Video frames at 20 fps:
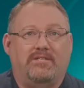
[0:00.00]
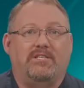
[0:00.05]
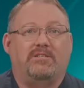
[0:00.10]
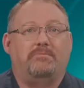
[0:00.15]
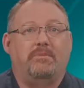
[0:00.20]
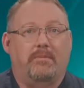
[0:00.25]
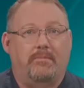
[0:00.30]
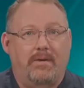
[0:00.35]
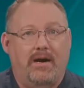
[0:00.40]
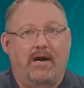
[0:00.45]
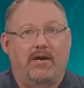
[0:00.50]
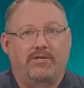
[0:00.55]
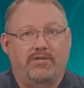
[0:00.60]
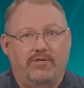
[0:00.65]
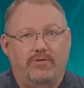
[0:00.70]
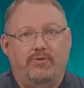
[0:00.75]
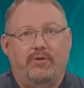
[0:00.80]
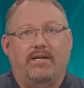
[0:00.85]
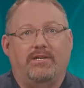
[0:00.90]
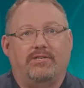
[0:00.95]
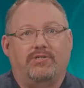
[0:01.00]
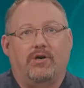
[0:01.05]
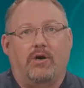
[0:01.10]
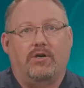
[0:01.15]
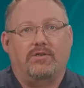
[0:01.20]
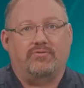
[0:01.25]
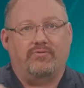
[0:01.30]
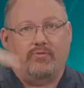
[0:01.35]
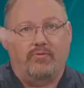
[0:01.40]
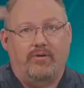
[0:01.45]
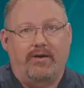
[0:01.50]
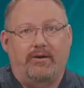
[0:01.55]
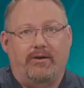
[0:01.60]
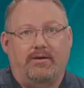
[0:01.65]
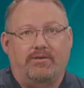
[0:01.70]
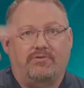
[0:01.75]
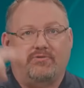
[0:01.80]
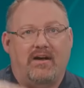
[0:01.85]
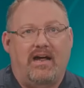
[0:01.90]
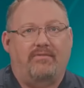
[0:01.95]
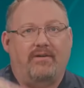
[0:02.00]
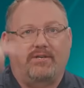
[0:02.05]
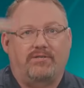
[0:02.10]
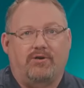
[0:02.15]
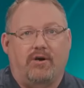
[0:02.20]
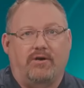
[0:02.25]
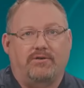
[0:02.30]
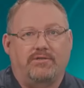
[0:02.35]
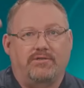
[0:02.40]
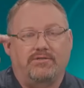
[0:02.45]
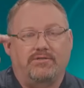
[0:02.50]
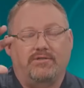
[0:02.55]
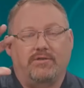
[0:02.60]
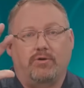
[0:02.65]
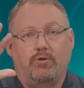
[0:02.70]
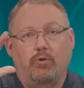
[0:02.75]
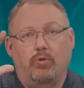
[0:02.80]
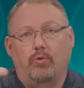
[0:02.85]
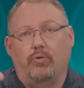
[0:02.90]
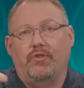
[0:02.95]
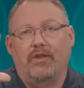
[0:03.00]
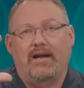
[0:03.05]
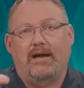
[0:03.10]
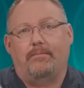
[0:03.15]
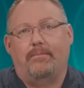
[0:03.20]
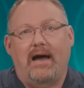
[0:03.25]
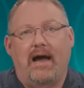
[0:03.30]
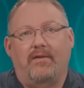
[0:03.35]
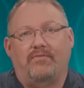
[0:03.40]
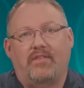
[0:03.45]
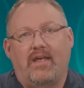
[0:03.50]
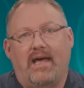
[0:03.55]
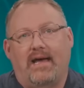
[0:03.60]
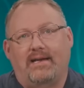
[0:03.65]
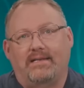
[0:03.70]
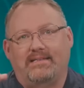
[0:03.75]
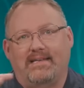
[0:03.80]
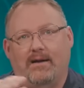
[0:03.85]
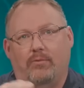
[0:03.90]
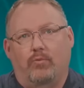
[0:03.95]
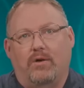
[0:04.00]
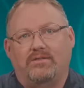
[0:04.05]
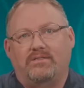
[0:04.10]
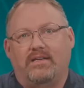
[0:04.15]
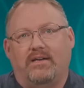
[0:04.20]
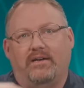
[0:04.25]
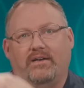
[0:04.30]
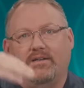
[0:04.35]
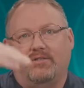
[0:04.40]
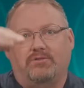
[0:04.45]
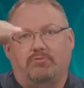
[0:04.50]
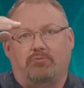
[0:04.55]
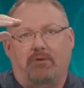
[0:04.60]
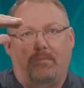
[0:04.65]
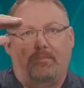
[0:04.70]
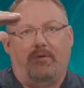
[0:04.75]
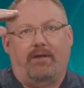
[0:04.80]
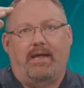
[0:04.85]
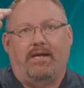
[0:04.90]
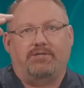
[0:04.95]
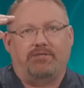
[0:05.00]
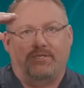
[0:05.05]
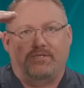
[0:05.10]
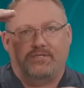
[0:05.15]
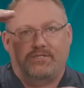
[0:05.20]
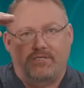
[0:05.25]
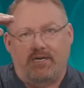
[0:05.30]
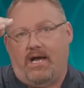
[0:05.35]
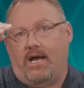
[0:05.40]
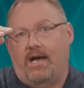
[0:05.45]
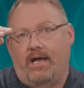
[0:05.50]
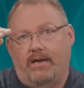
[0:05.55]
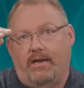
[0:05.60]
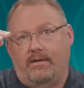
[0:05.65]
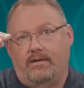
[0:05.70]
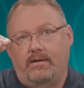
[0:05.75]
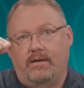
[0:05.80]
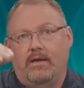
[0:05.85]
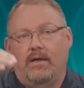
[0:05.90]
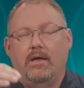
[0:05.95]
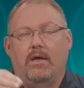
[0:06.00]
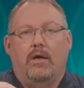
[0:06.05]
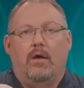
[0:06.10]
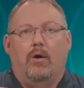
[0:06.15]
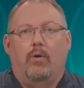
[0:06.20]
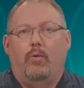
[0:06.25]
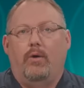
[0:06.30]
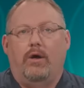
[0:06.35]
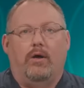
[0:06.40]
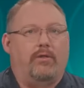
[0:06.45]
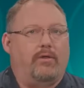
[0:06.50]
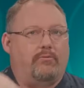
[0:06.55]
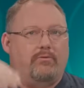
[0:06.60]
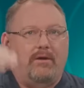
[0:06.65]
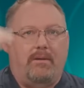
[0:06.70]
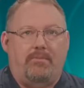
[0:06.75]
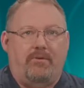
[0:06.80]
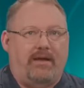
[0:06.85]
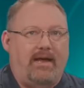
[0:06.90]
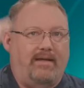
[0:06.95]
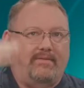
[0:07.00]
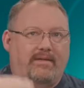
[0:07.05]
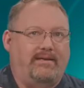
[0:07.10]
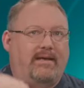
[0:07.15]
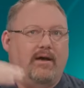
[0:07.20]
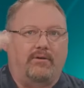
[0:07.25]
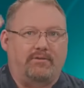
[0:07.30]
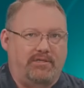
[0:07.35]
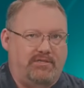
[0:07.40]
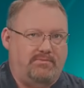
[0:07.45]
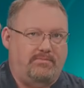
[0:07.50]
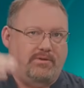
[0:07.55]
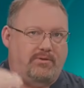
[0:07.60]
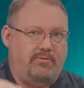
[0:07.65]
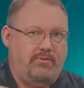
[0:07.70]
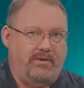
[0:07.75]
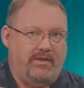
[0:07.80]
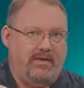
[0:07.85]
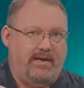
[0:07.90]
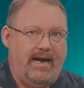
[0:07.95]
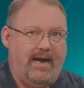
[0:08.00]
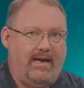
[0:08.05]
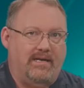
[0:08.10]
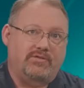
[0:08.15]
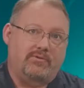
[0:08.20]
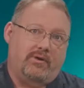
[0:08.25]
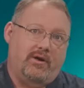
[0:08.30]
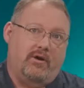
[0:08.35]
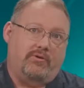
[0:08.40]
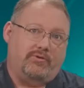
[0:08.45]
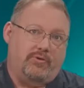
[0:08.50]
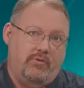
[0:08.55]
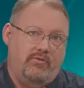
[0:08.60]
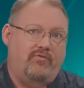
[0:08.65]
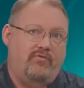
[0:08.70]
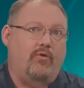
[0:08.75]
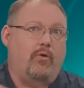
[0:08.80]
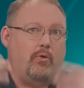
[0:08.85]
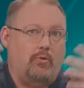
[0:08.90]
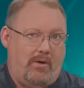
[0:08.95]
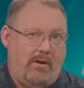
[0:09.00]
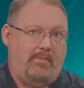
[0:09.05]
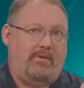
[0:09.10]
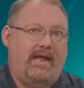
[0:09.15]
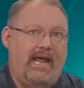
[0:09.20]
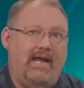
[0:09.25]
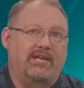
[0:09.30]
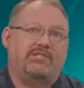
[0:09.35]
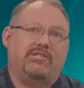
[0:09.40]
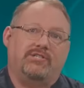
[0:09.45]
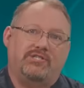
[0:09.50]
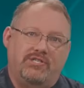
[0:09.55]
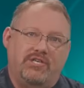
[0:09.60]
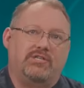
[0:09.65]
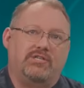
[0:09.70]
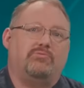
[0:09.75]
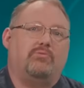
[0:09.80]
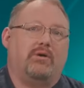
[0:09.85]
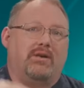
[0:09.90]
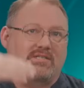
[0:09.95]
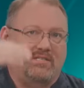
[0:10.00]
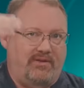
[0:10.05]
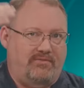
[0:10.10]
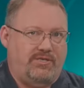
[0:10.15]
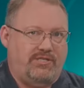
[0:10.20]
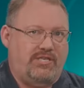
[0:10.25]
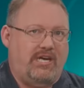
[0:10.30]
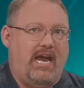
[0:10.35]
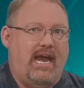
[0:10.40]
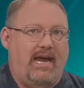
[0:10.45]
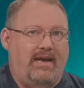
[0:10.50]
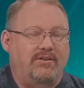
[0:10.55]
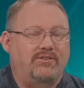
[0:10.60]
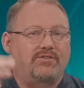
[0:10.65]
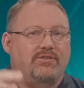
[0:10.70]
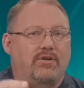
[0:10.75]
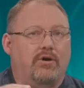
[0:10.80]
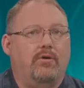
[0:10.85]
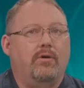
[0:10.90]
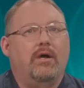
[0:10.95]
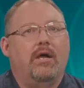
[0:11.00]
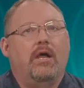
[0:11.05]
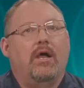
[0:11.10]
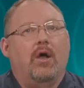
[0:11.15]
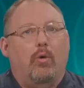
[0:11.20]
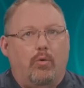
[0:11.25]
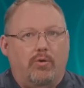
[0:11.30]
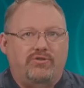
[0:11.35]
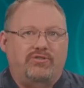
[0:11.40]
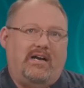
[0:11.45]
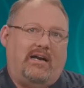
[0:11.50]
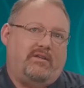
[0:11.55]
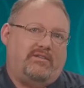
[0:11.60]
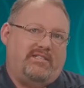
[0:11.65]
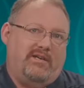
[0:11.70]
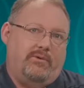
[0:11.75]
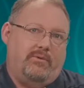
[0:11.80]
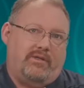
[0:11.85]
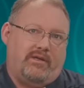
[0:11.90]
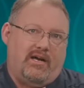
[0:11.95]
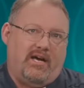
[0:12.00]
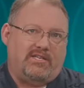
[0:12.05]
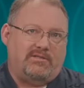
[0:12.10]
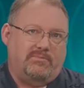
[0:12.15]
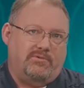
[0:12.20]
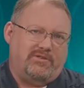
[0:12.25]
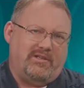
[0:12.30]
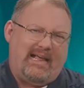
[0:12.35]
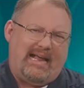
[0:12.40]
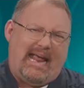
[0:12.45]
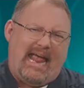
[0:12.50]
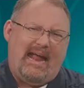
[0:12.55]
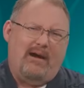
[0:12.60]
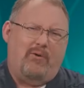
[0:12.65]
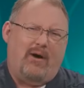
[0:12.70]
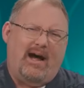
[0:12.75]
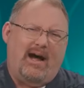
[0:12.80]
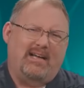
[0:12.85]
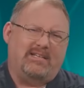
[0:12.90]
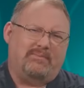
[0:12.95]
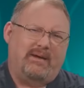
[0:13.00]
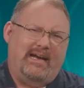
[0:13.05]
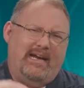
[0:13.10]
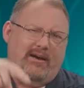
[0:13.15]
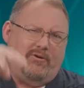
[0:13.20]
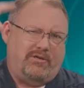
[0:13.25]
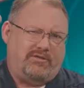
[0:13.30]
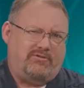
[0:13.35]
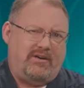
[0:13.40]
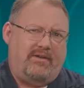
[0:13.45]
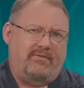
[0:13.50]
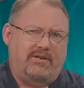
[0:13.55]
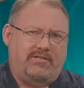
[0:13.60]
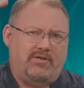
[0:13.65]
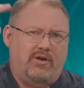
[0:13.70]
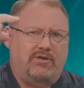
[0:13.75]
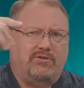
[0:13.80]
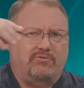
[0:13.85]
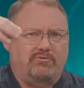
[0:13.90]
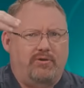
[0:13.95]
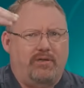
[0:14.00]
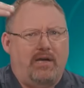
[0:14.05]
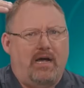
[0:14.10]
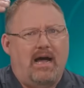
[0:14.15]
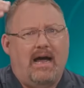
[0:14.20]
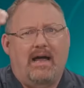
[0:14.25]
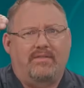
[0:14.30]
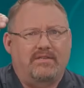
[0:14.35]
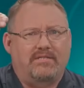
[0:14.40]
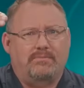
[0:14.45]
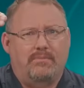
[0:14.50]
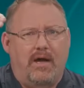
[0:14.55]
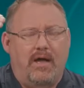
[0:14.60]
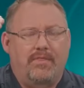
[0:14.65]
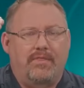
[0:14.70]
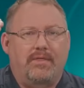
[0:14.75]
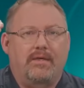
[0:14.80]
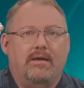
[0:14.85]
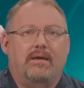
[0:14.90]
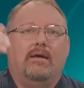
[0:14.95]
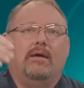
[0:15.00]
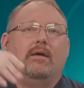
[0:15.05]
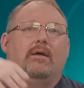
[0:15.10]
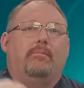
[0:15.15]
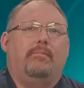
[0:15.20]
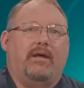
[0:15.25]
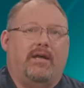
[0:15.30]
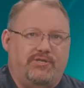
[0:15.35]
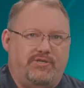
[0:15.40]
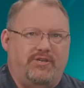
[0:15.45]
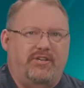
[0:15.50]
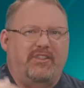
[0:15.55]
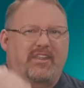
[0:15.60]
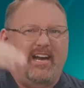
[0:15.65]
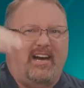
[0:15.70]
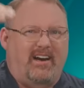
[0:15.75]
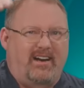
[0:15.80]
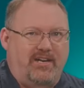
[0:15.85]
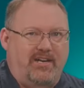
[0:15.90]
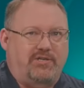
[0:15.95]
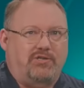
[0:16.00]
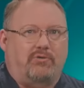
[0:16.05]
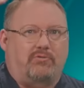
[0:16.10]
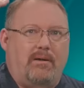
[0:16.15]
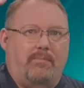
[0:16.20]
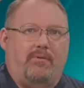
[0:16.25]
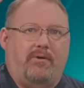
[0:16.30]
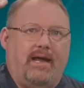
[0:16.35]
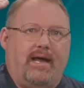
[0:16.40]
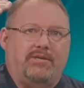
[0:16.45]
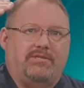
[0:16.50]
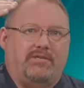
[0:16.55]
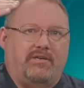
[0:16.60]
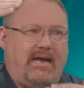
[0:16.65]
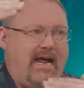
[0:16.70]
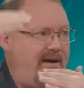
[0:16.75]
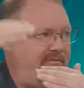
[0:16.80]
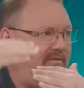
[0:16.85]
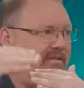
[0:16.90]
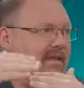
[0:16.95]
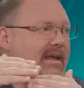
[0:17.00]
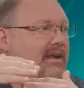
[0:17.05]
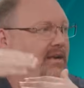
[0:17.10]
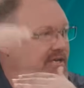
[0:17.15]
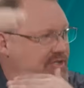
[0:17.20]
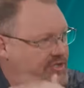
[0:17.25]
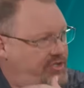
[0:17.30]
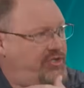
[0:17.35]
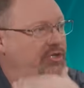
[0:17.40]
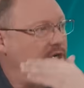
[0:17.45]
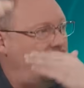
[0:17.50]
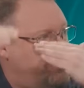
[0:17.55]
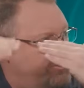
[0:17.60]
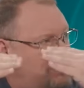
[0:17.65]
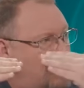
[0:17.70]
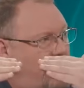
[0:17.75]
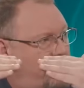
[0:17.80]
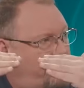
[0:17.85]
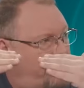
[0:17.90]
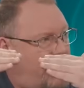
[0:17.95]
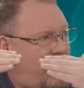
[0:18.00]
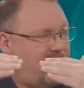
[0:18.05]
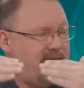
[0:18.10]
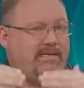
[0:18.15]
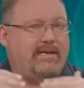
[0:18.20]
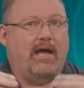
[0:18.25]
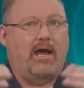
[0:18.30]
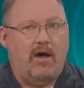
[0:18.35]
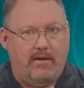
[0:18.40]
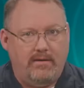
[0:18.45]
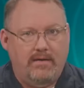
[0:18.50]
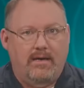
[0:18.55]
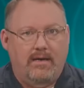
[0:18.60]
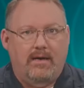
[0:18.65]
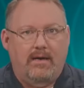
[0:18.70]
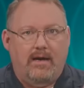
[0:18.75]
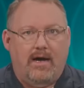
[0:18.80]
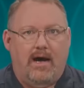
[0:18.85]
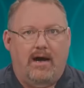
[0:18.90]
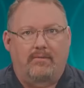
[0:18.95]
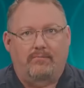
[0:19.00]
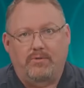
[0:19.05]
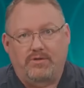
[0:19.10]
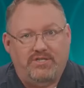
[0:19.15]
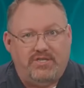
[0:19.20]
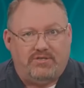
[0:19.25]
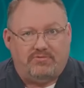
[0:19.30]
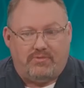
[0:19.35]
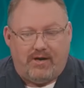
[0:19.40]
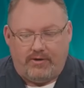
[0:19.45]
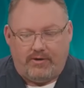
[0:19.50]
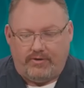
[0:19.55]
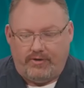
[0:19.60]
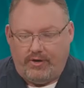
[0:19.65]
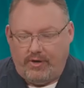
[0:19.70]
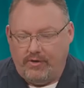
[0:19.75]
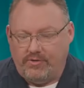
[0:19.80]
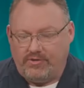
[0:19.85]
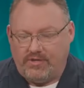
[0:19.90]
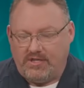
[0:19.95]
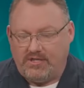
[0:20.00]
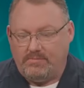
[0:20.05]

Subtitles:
prepared, you do get charged for egress traffic charges. The cool thing about that is that once that initial replication is done, we only replicate the deltas between the data. So we don't do full replication, just what has ever changed. So we'll generally see with customers like, hey, why is my egress traffic charge really high this month? Because you did that initial replication, and after that, it should drop back down with just regular usage. But